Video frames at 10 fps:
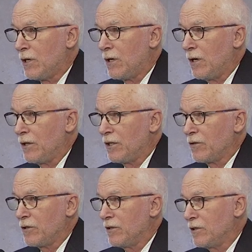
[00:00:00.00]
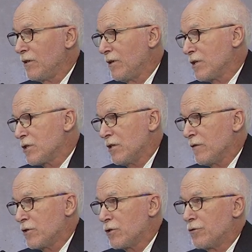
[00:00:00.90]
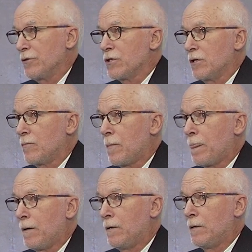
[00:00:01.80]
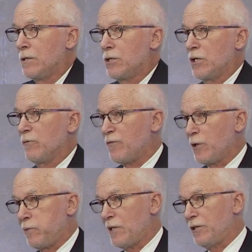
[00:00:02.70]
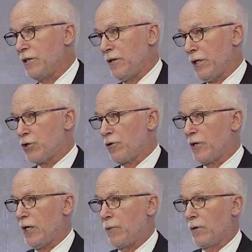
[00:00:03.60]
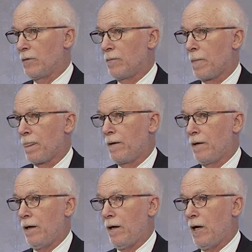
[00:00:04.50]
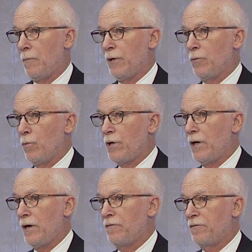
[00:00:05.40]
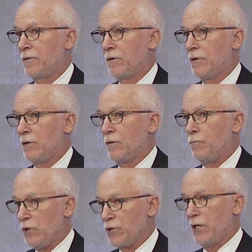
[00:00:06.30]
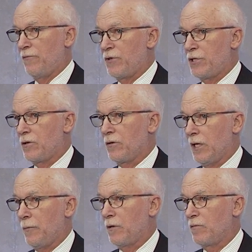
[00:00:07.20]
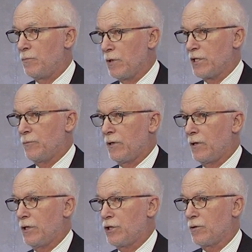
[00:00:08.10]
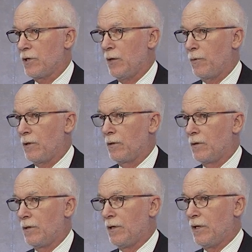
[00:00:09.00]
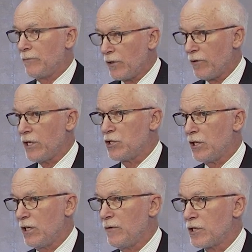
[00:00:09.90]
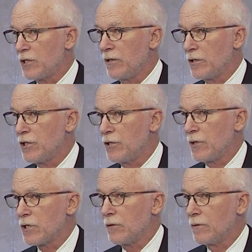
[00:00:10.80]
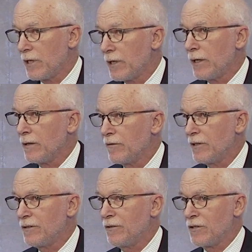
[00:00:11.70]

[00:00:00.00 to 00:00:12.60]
that have occurred in the last half century or so. So we've depleted our natural capital, but we have built up physical capital, we've built up intellectual capital, and we've raised our living standards in doing so. And again, I think